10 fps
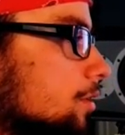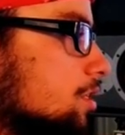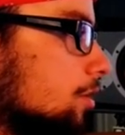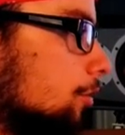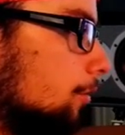
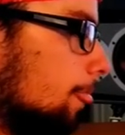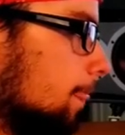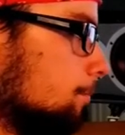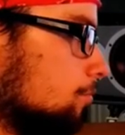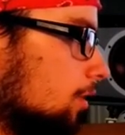So
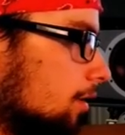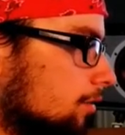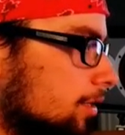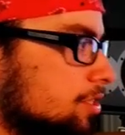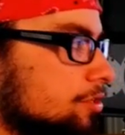
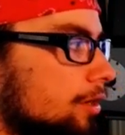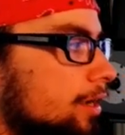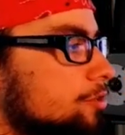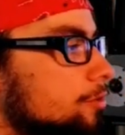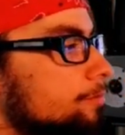let's
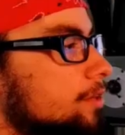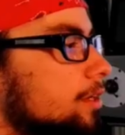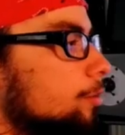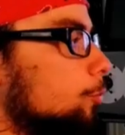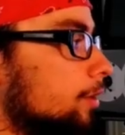try
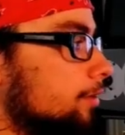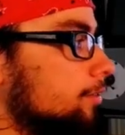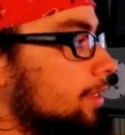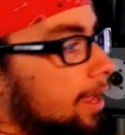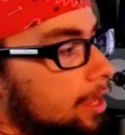drifting
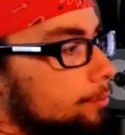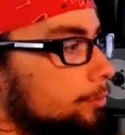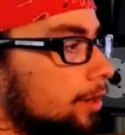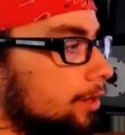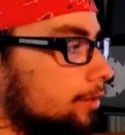with the
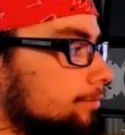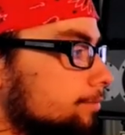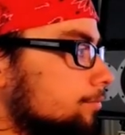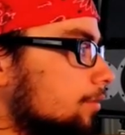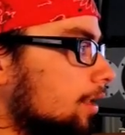handbrake,
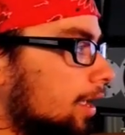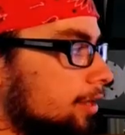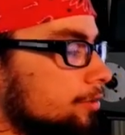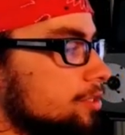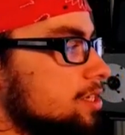
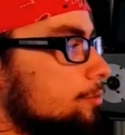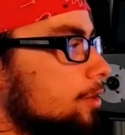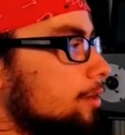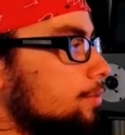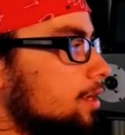and you'll see
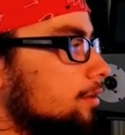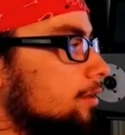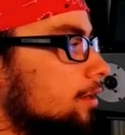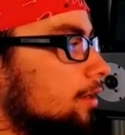what I mean.